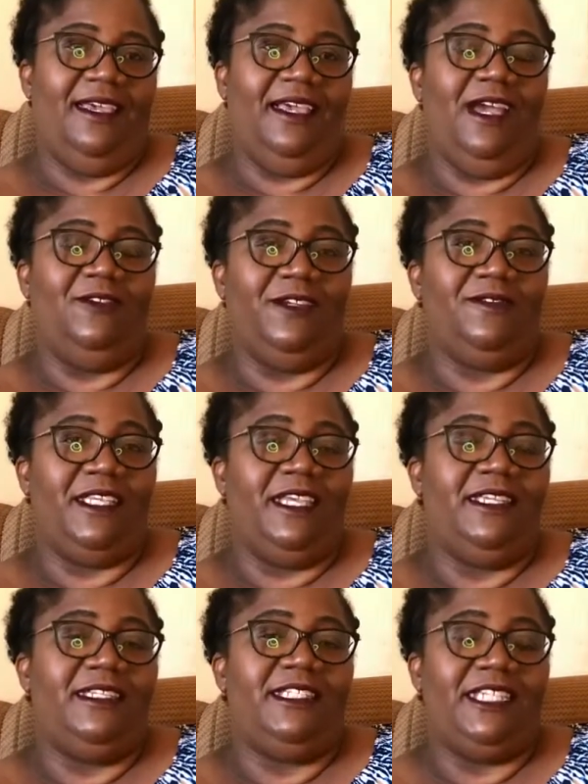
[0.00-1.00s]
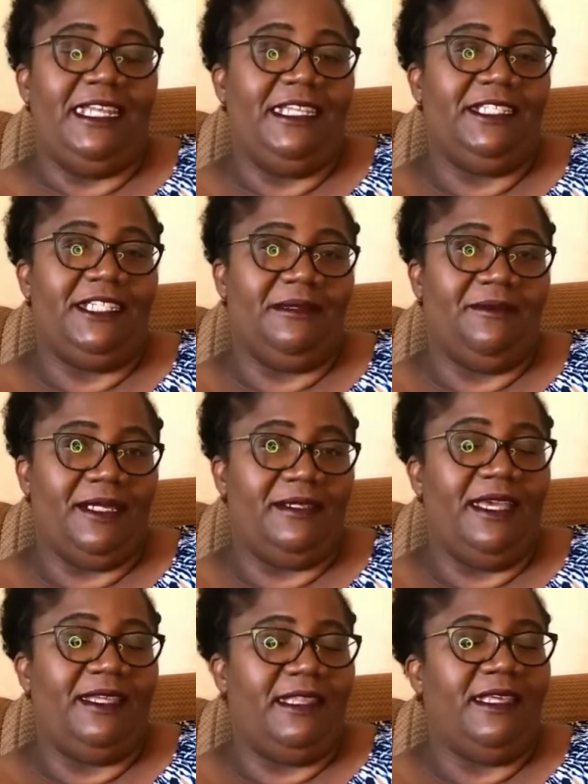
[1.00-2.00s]
I would have said challenging, but
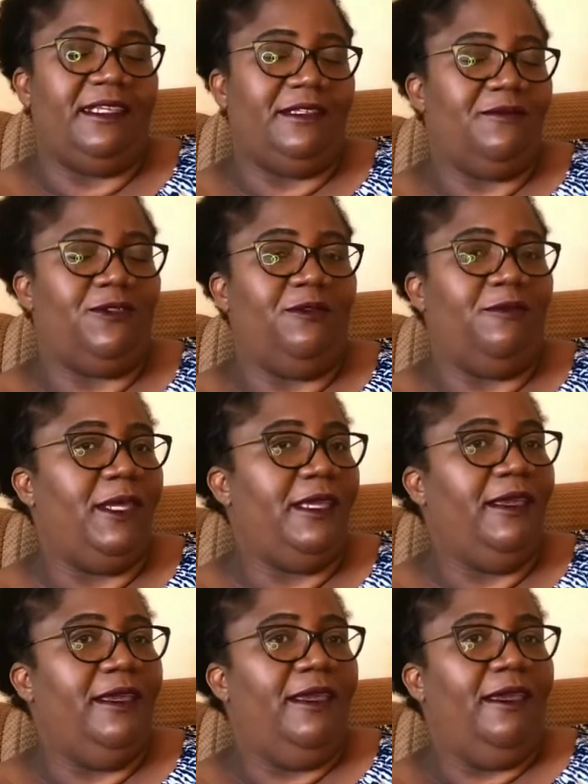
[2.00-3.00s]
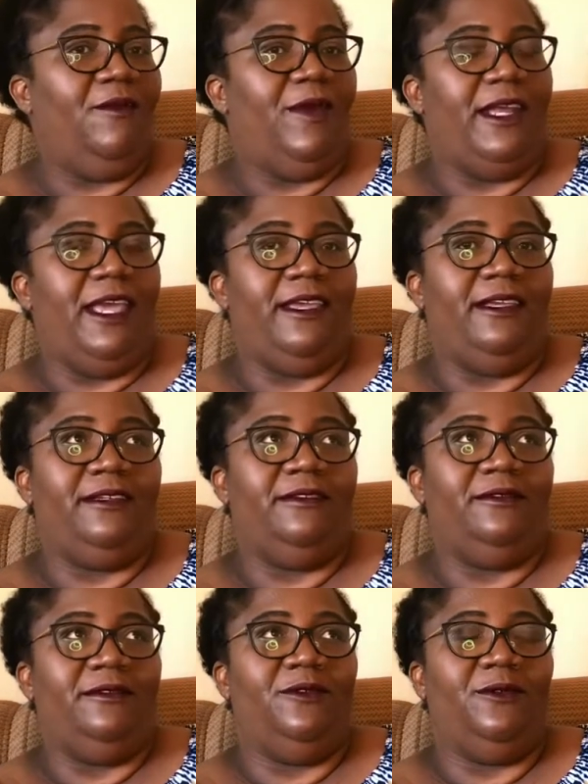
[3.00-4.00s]
I think to me, when I
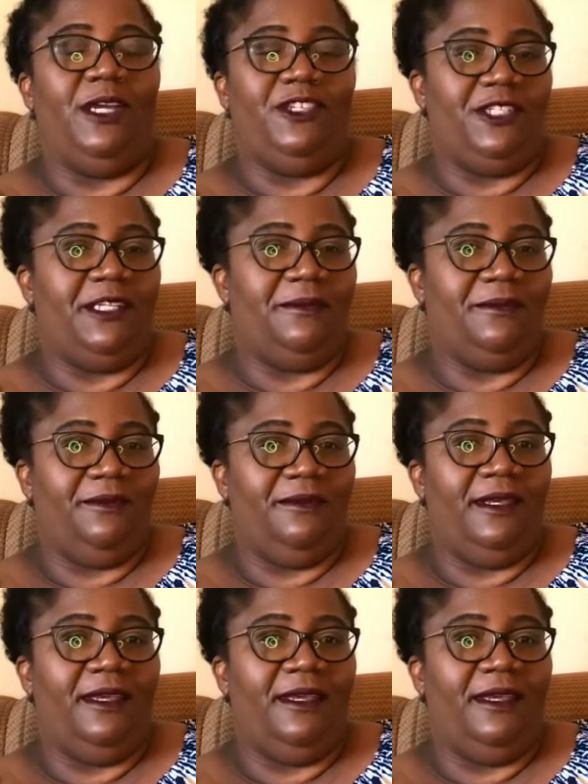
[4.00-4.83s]
watched them